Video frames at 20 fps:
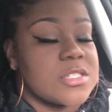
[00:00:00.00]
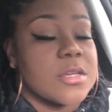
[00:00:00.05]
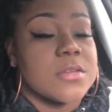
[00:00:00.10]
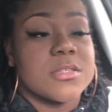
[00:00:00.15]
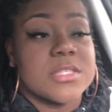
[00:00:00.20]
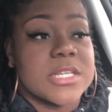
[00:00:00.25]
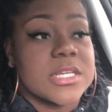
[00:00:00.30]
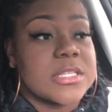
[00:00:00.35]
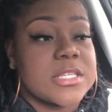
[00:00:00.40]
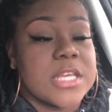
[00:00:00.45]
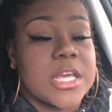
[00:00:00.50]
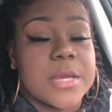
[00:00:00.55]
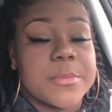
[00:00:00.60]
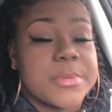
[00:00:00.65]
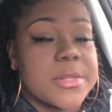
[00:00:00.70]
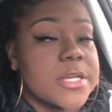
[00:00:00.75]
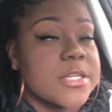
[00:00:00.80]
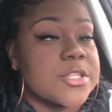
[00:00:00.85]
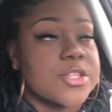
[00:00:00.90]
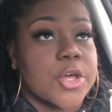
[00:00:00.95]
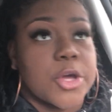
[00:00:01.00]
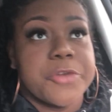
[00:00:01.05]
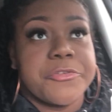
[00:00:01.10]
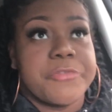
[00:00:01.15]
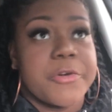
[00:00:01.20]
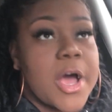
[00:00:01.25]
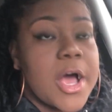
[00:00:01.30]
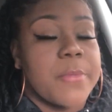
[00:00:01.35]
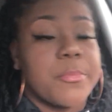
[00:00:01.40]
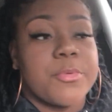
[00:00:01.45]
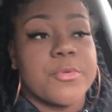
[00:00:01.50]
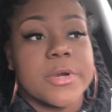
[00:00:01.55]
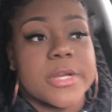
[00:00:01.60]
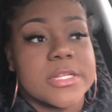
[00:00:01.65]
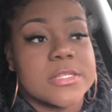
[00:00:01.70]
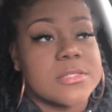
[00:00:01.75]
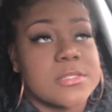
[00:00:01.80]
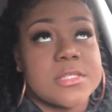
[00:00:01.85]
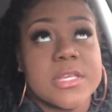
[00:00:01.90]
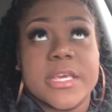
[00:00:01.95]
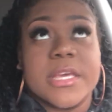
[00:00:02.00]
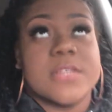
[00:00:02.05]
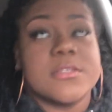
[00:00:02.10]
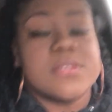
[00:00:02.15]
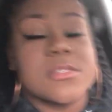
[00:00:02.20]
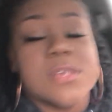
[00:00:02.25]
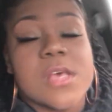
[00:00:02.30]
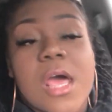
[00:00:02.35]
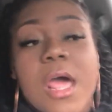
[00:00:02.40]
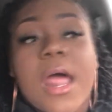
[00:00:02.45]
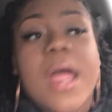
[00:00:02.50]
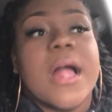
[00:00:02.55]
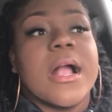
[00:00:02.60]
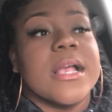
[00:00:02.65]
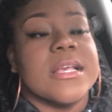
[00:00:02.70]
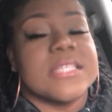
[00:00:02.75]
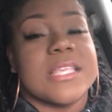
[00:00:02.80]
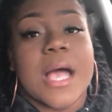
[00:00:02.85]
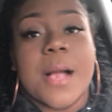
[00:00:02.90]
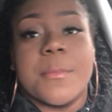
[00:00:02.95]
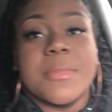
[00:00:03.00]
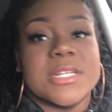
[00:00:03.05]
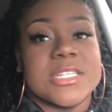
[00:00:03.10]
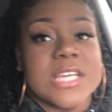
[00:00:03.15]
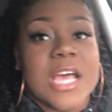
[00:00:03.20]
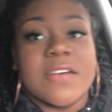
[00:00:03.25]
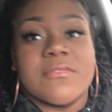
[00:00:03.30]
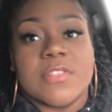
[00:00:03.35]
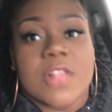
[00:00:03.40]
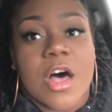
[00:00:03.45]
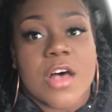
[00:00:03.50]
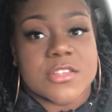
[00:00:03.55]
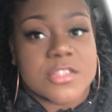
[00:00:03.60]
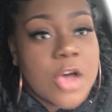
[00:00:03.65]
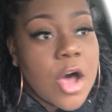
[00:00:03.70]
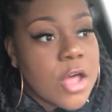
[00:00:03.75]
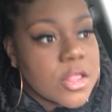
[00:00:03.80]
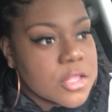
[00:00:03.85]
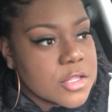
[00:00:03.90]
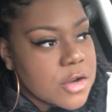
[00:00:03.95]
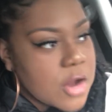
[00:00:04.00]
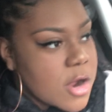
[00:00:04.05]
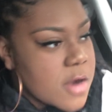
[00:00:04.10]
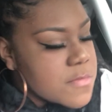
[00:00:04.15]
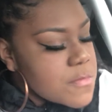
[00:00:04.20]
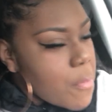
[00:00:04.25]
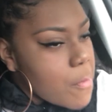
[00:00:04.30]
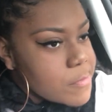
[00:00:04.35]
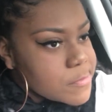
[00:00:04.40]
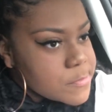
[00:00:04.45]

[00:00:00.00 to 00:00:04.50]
So 16 plus 35.6 is how much I've lost all in all,